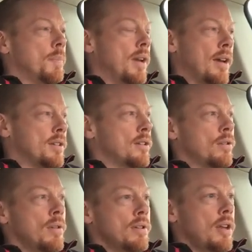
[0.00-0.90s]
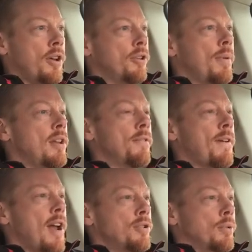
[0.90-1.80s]
because as soon as the other
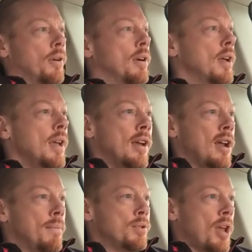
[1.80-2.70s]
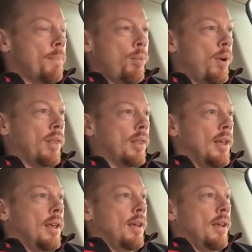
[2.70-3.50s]
manufacturer comes up with